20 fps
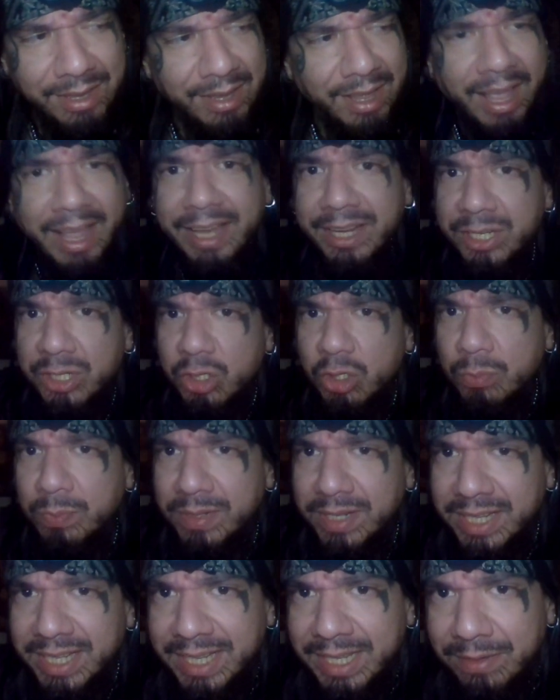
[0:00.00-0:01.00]
I do
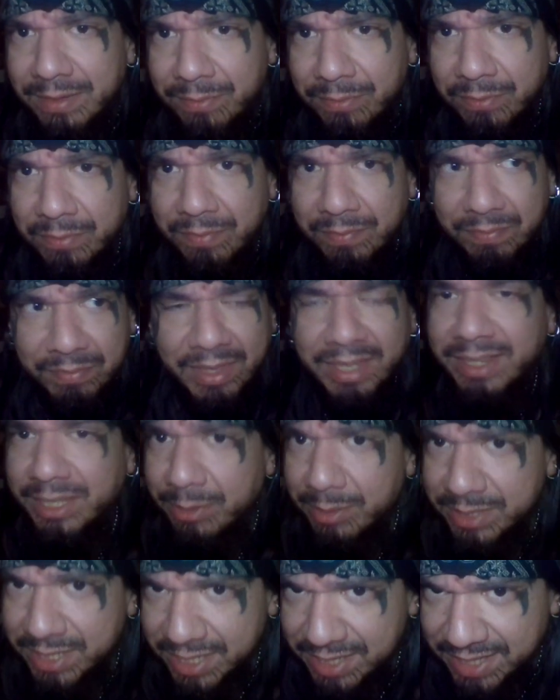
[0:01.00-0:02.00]
believe that there
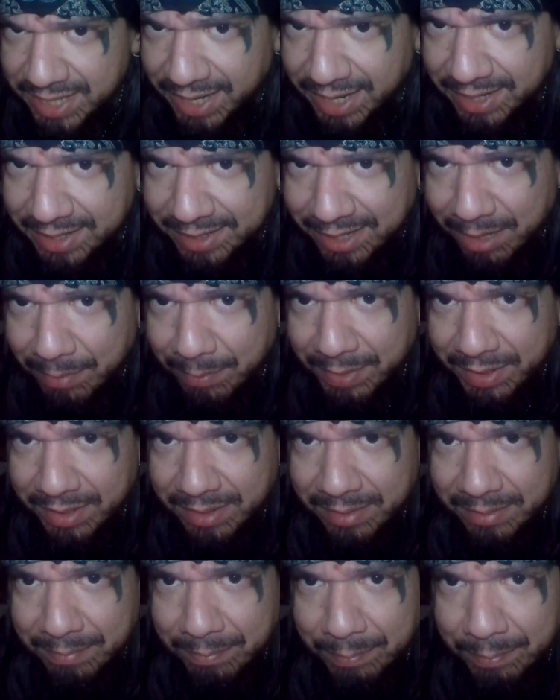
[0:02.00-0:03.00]
is a second coming.
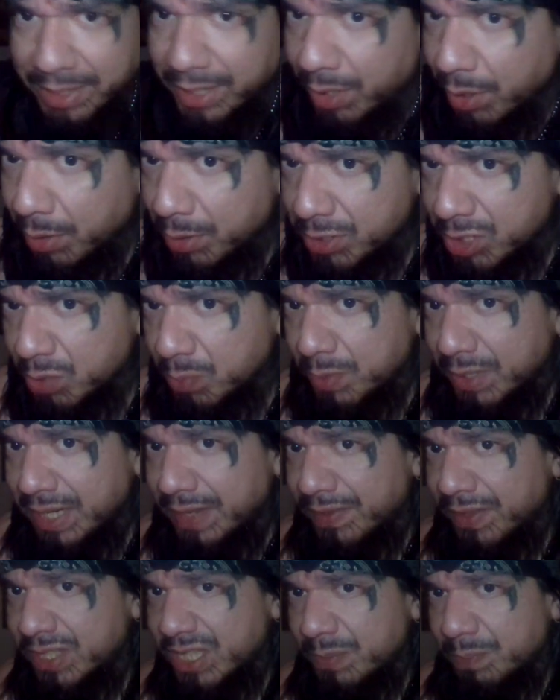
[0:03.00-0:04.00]
But I also believe
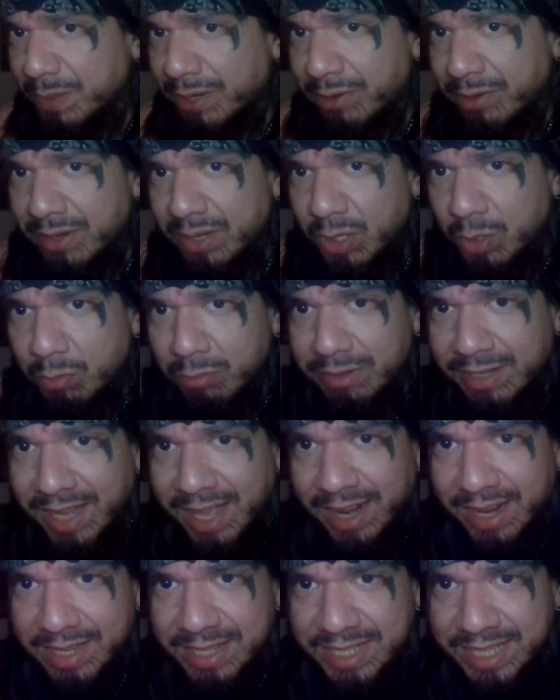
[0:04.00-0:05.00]
there's a parallel
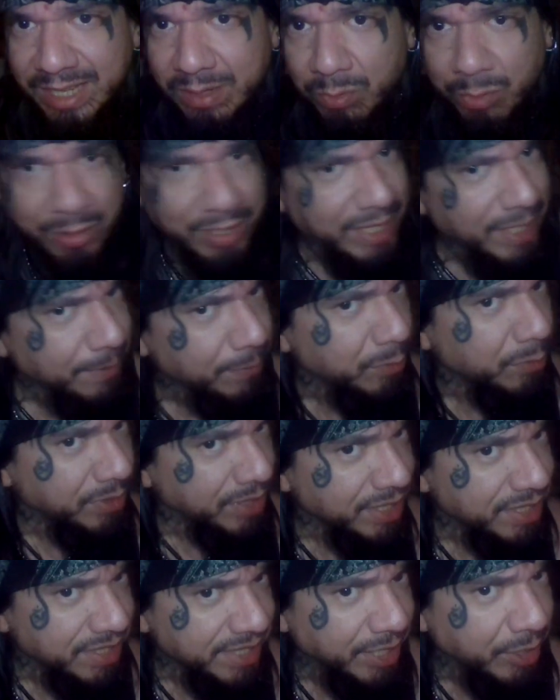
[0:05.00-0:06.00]
reality where evil
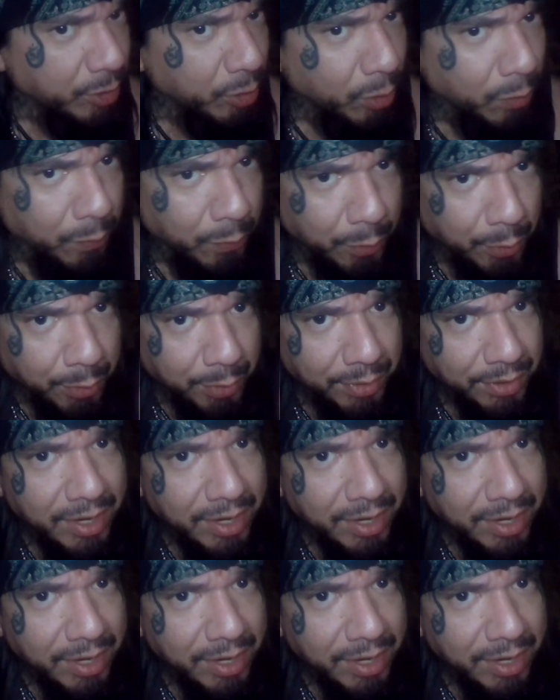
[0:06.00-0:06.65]
does take over.